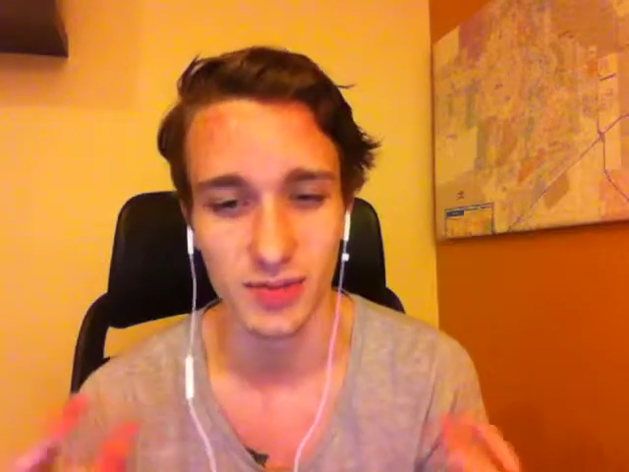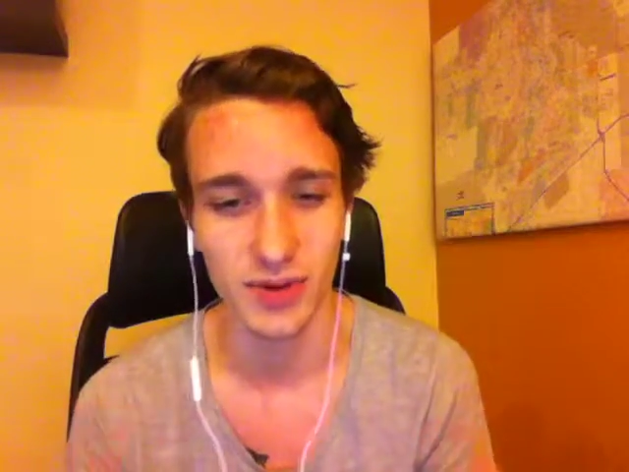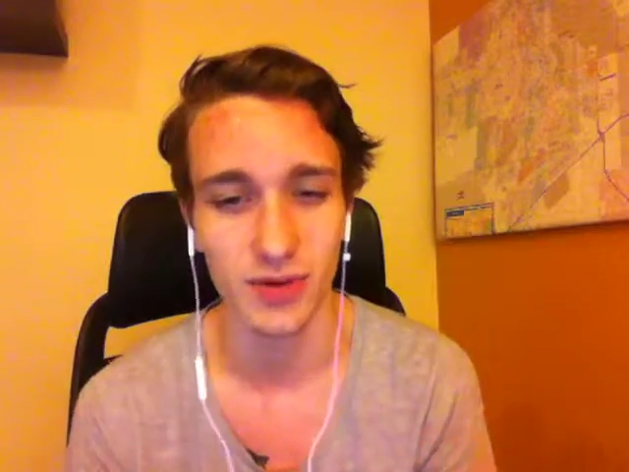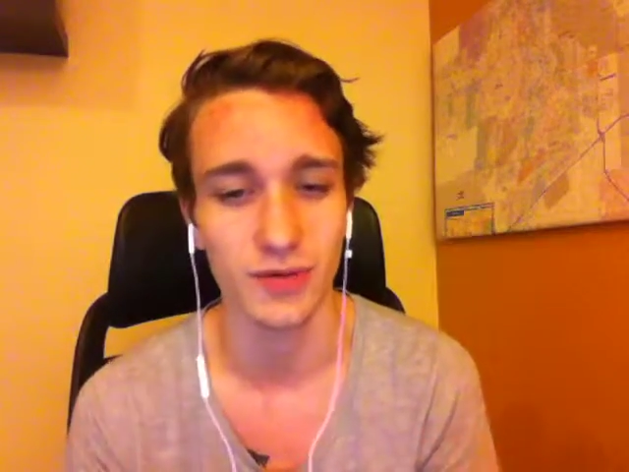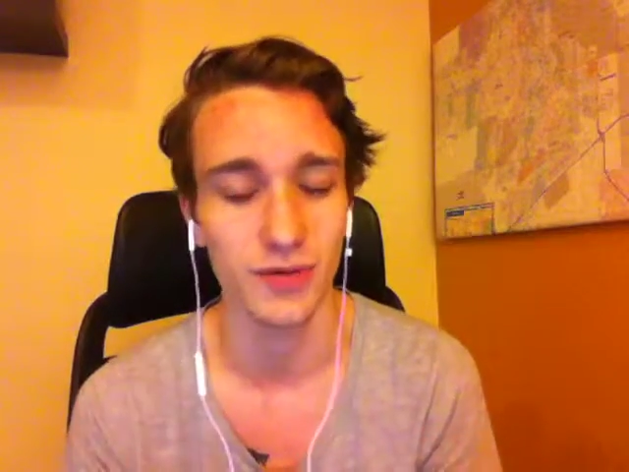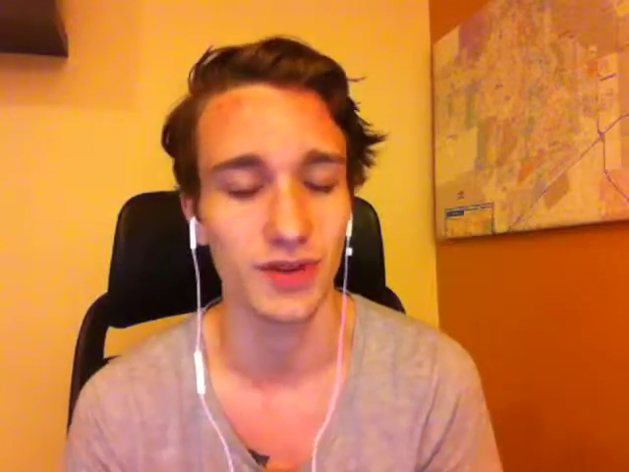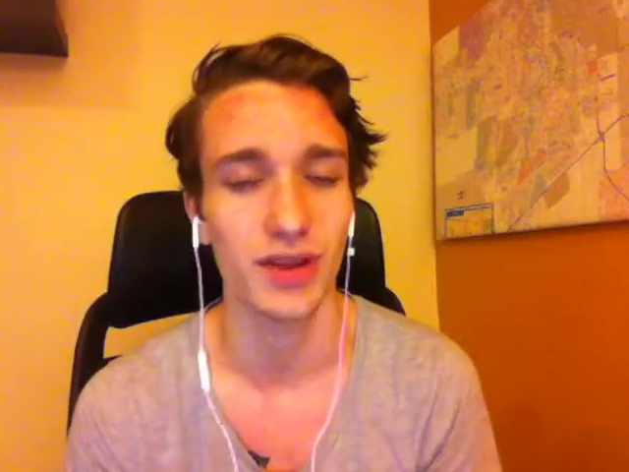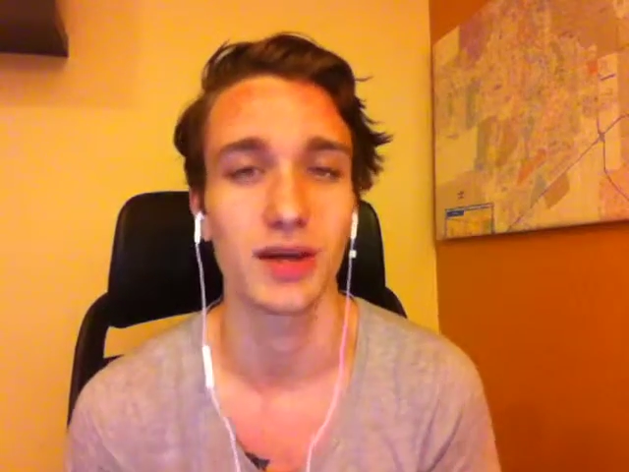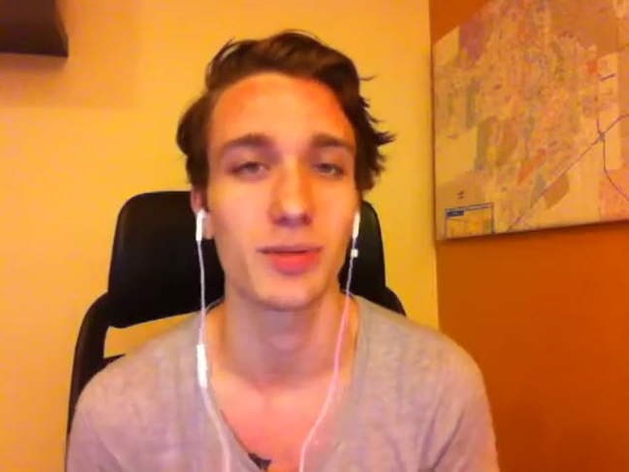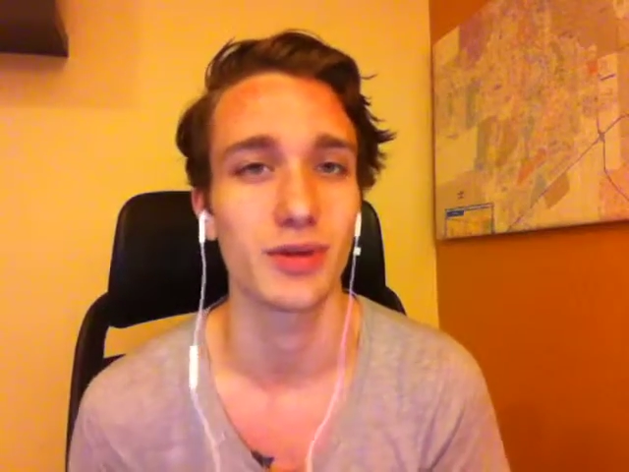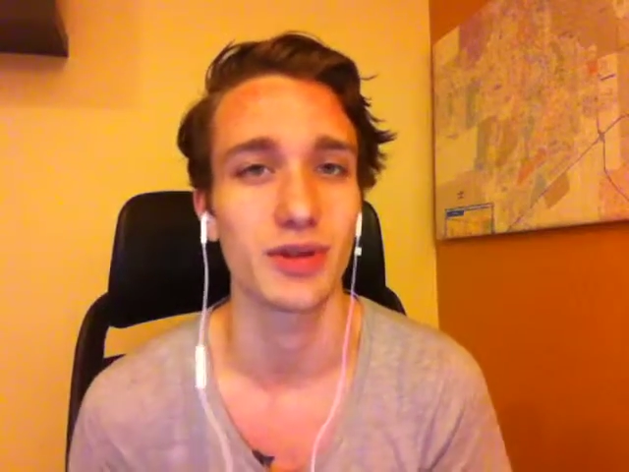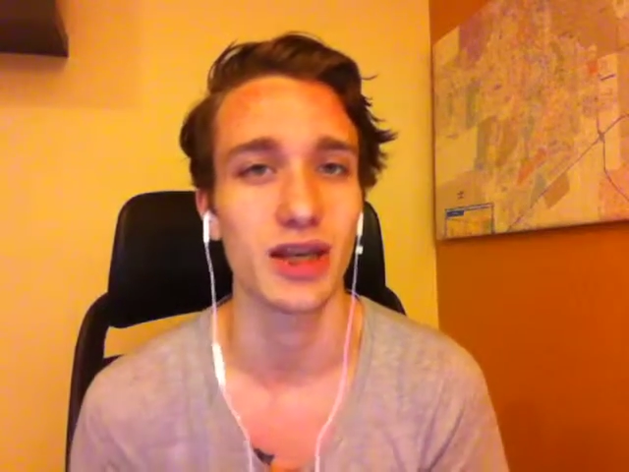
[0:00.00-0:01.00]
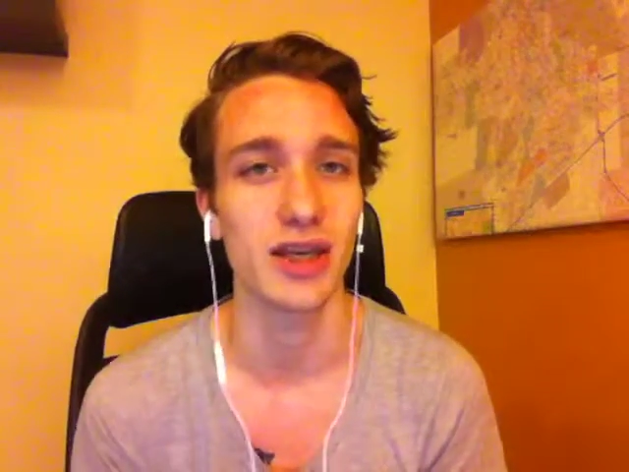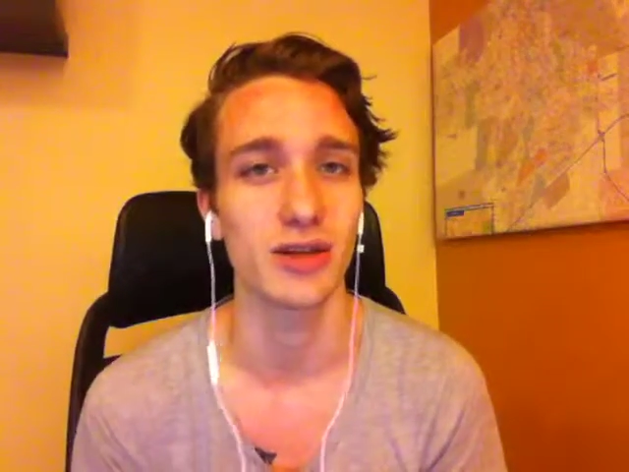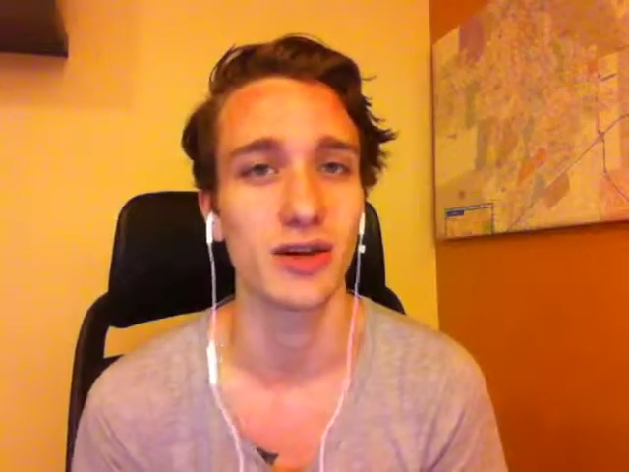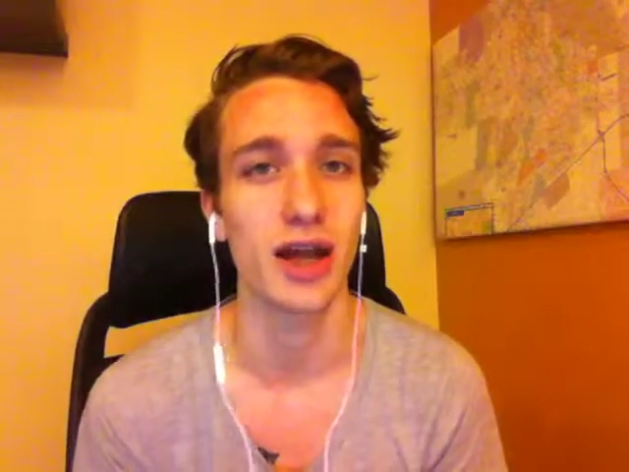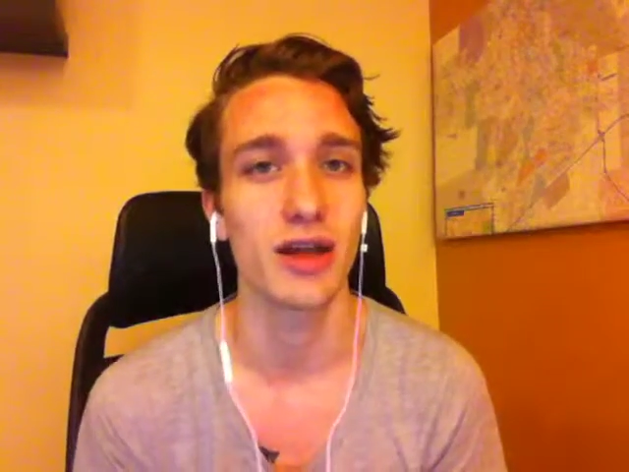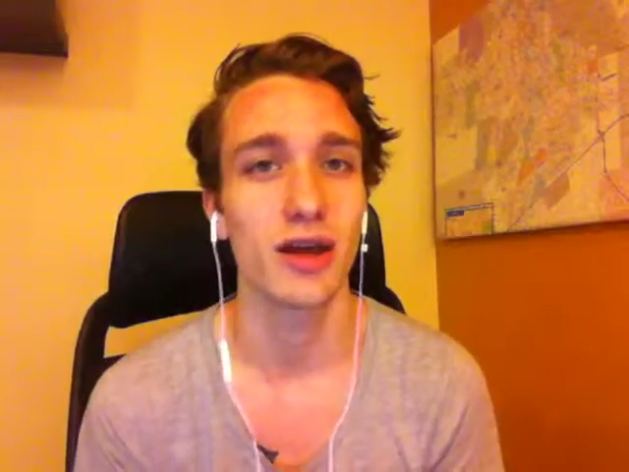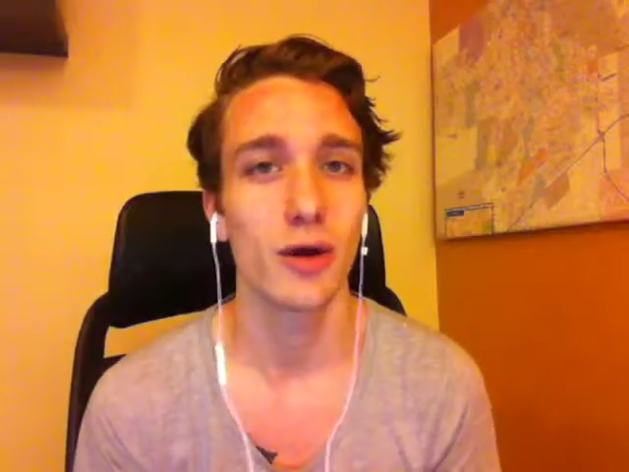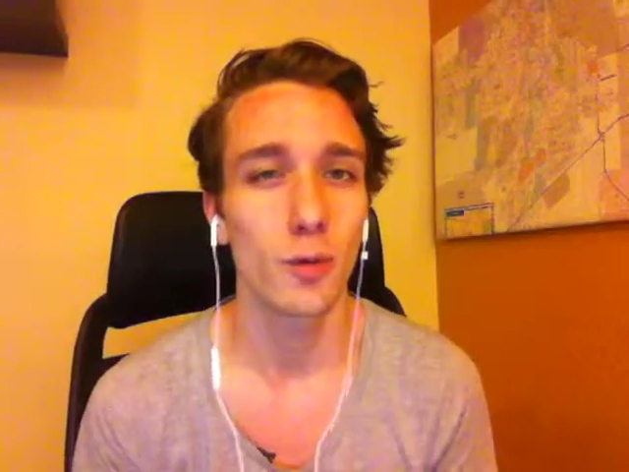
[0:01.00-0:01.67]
beautiful thing about the internet